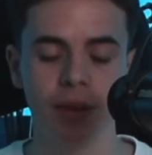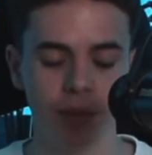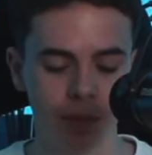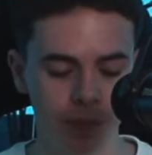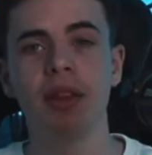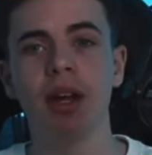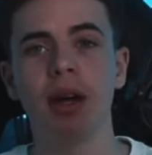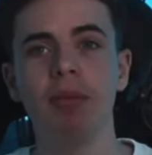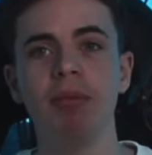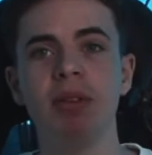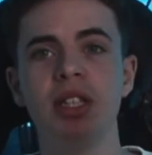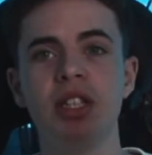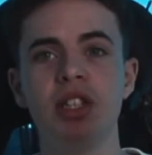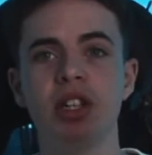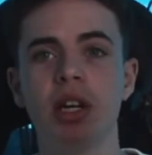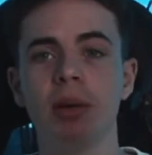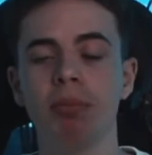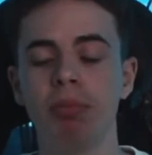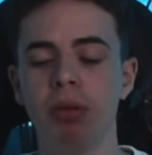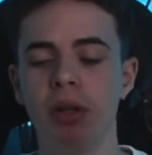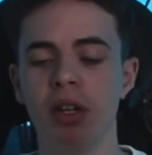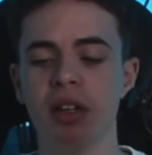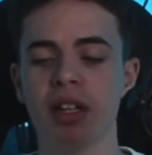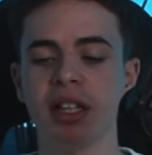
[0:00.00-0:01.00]
That means you could
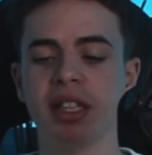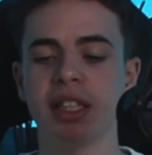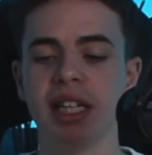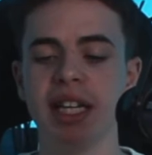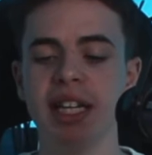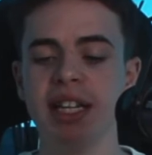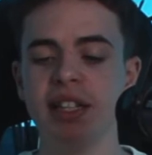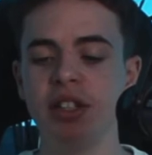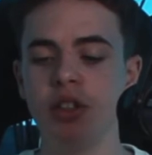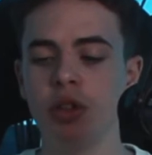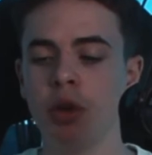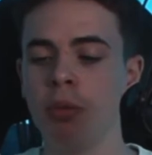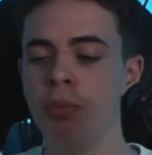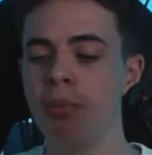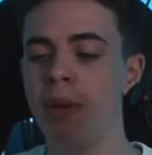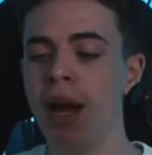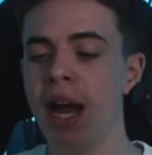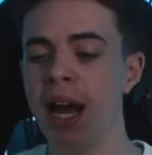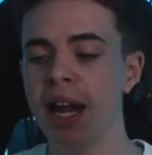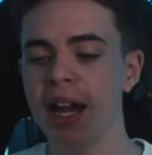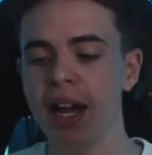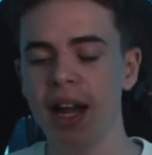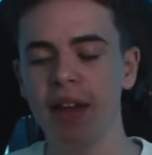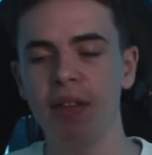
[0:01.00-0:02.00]
plug this into your
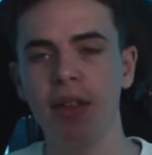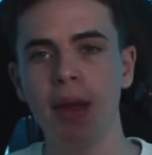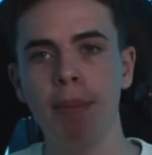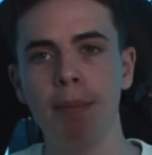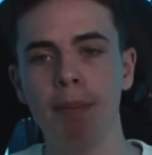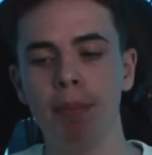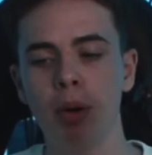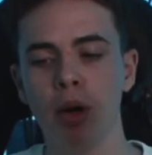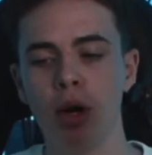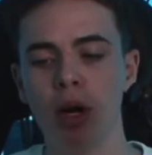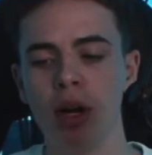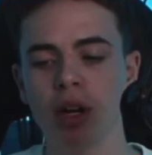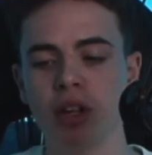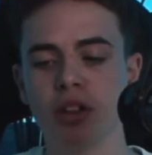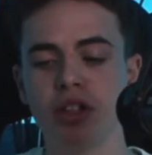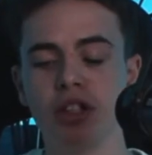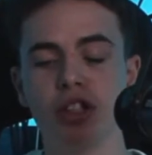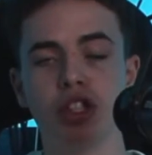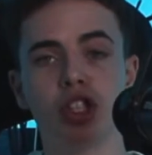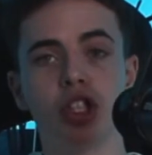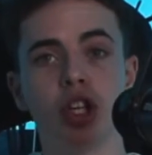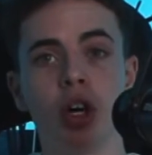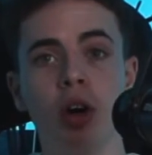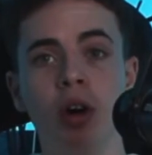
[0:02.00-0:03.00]
Mac and then plug the
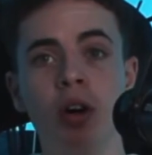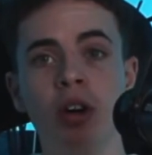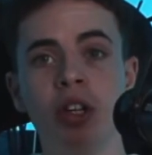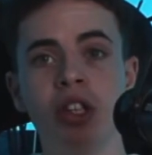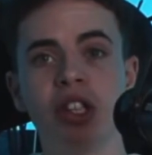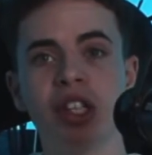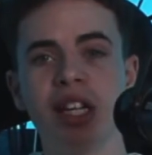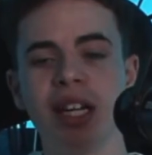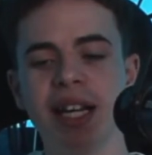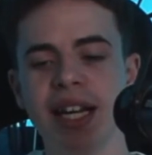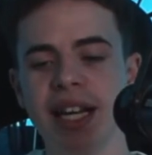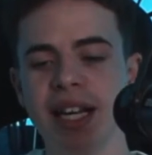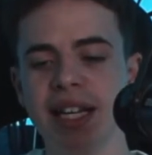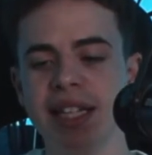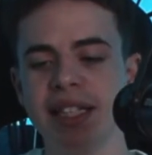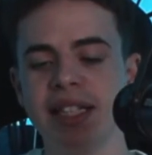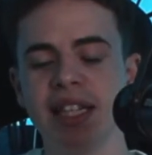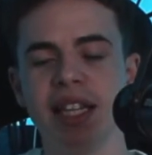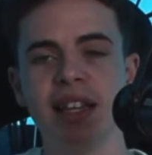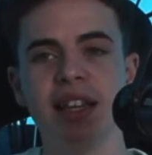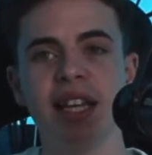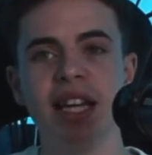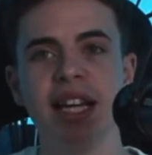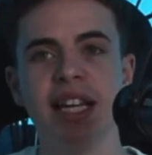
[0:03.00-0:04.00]
charger
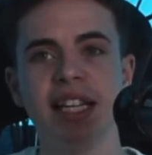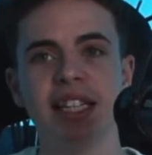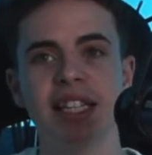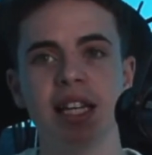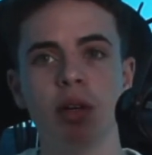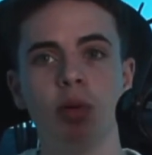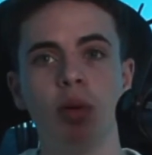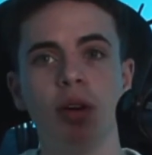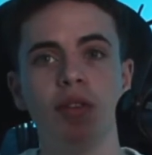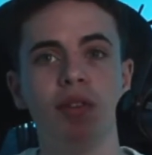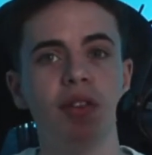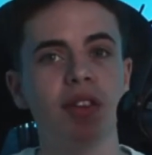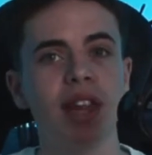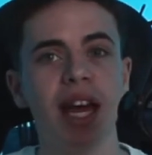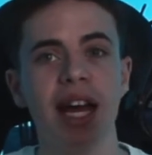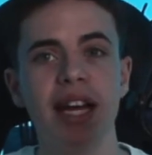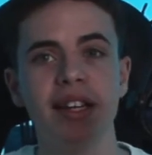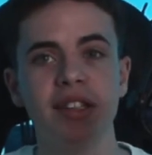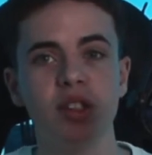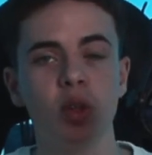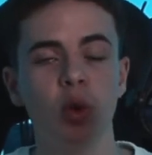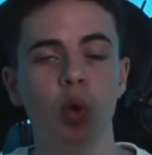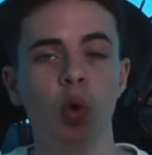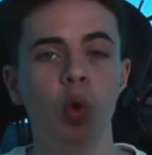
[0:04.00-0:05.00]
into this. However, that
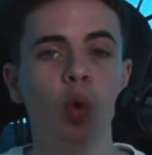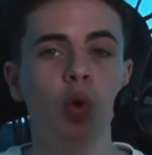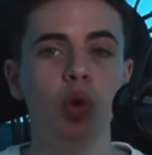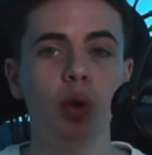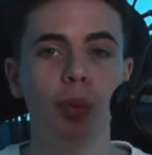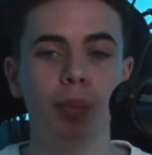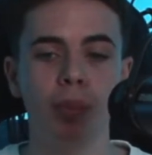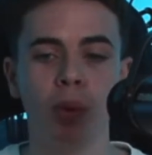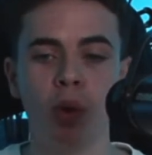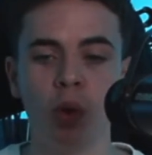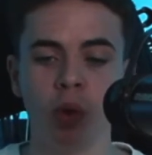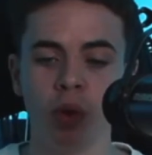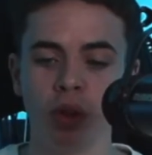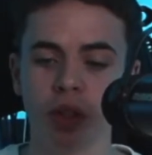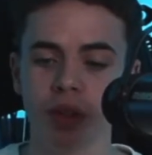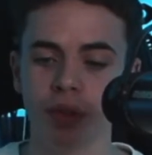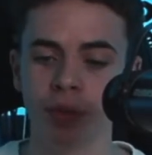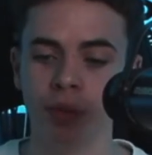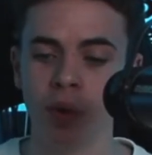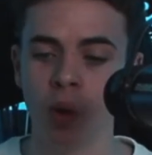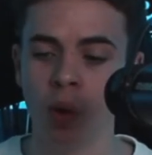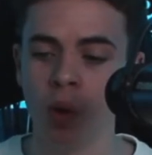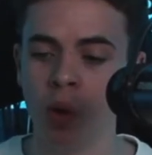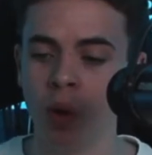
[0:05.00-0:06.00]
is all the ports
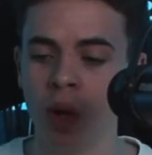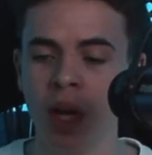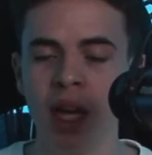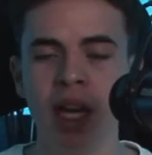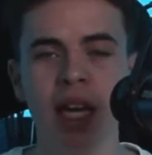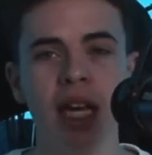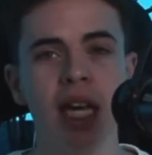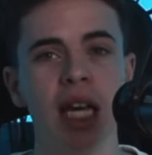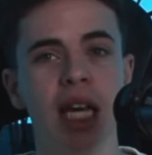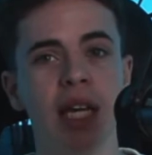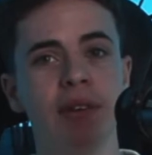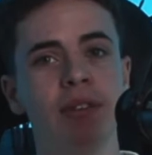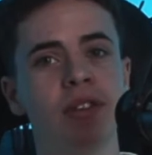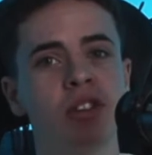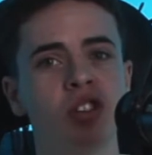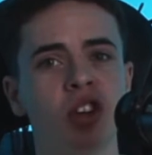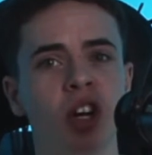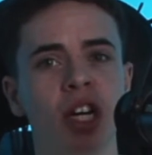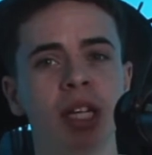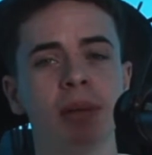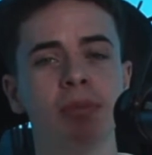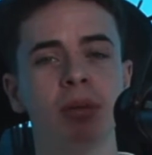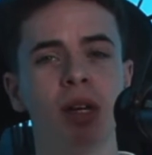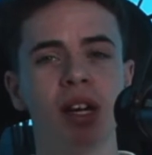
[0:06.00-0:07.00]
for. If you
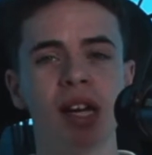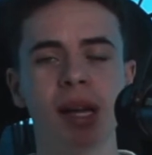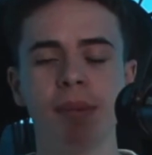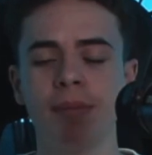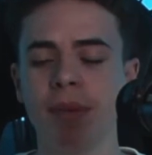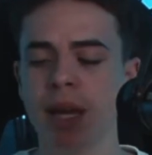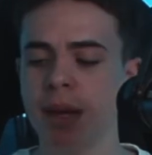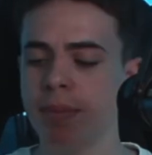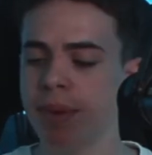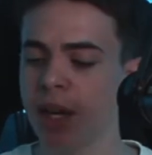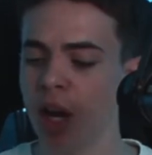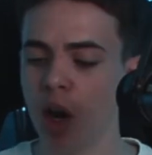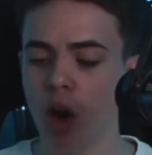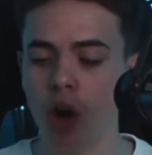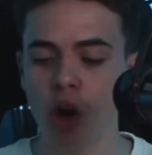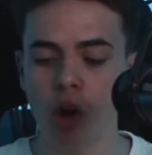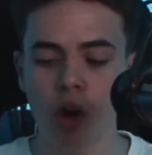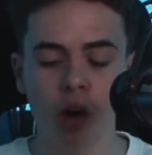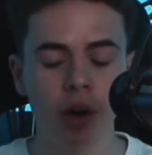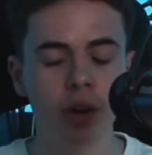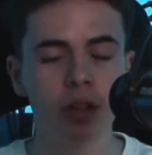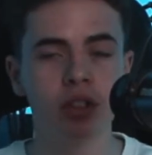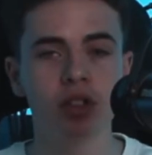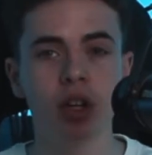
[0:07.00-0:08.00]
try to plug in maybe a
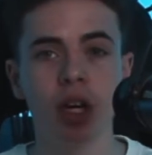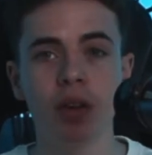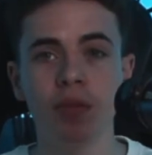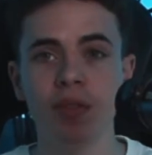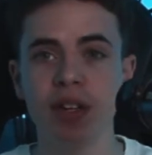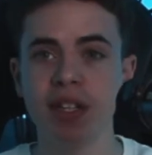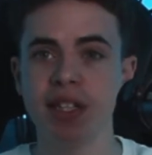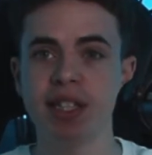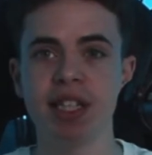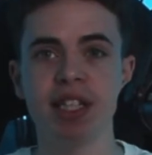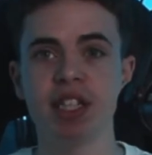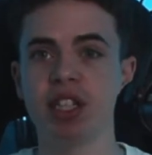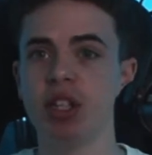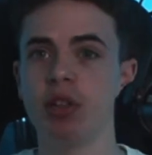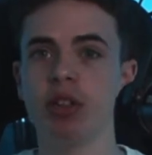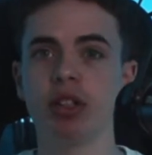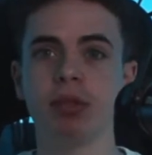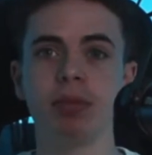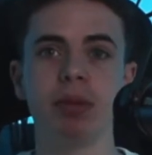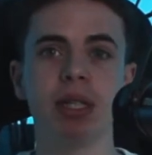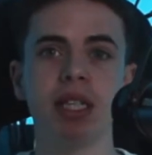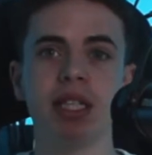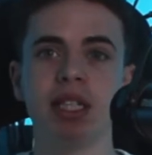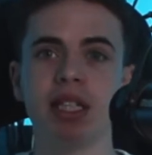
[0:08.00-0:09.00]
hard drive into this
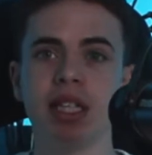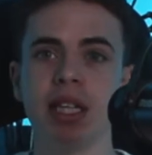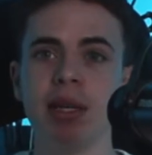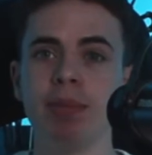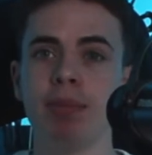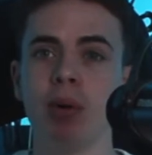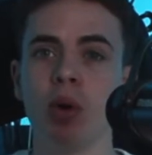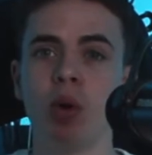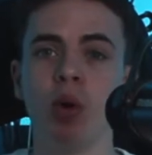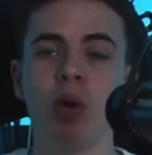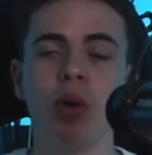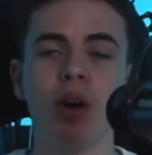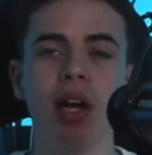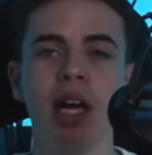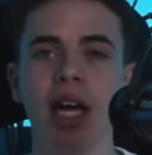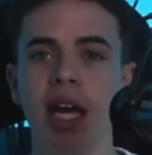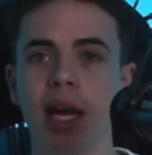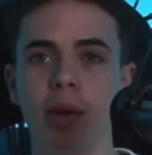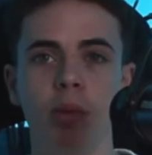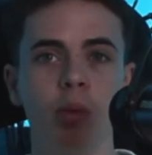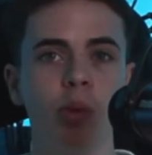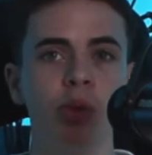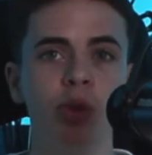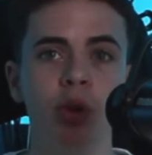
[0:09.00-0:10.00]
USB-C port,
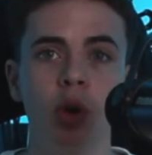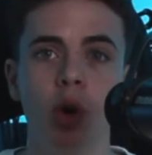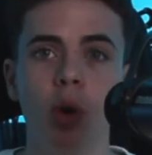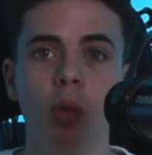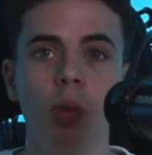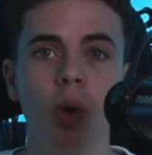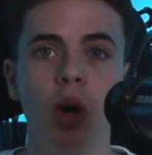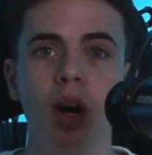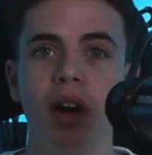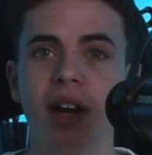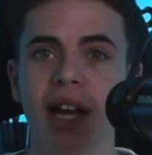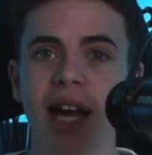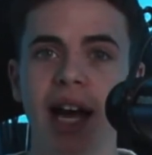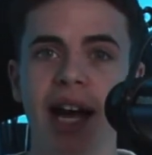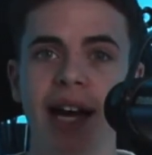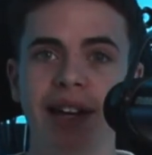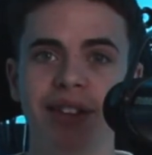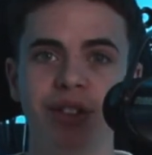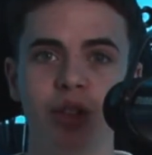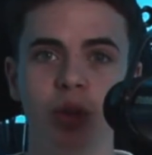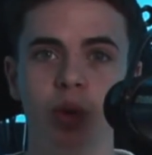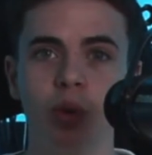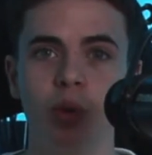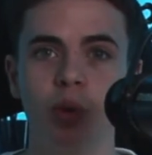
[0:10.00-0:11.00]
it will not work
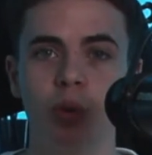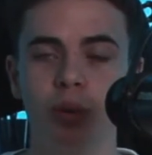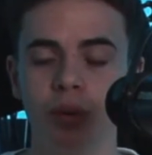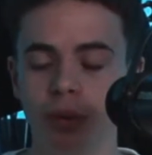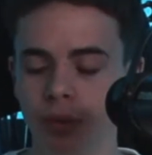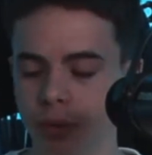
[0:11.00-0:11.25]
at all.